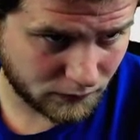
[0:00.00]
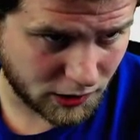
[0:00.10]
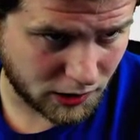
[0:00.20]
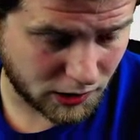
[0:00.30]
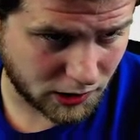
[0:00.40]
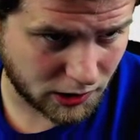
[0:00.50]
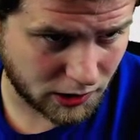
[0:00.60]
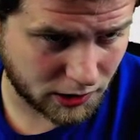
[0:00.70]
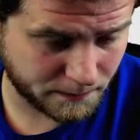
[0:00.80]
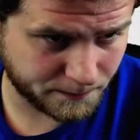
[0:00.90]

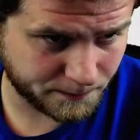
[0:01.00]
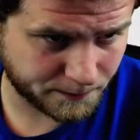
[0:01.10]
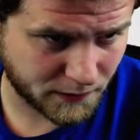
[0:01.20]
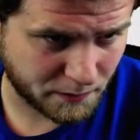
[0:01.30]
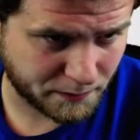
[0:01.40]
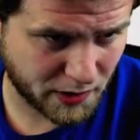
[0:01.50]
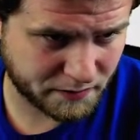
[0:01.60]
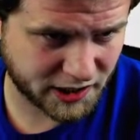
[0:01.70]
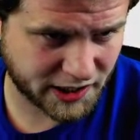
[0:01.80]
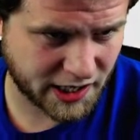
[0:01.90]
Abrupt
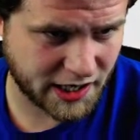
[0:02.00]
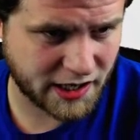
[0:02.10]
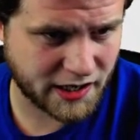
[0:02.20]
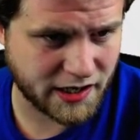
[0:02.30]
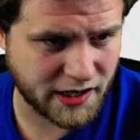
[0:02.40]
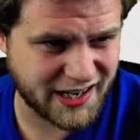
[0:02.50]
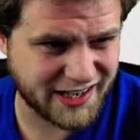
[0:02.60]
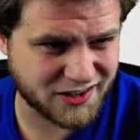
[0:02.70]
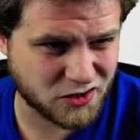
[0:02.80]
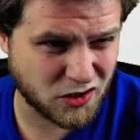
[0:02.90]
Decay
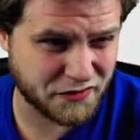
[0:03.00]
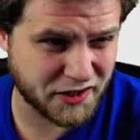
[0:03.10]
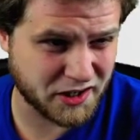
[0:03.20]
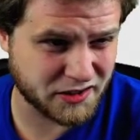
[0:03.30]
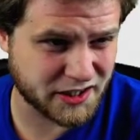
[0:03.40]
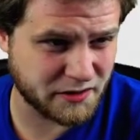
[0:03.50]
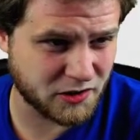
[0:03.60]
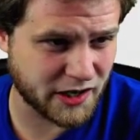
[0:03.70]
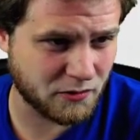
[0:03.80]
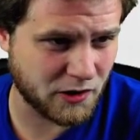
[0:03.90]
and Trophy don't seem
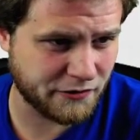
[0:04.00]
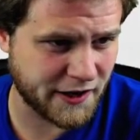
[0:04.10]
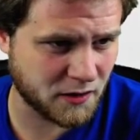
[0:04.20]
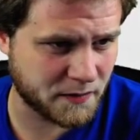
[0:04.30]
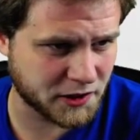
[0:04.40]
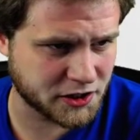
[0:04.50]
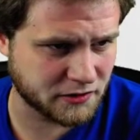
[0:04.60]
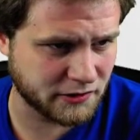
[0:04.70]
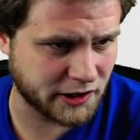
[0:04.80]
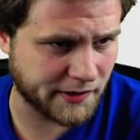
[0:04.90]
great. Well, Fatal Pushes are
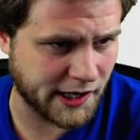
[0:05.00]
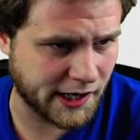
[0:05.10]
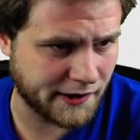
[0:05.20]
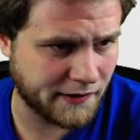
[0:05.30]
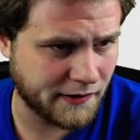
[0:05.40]
really bad.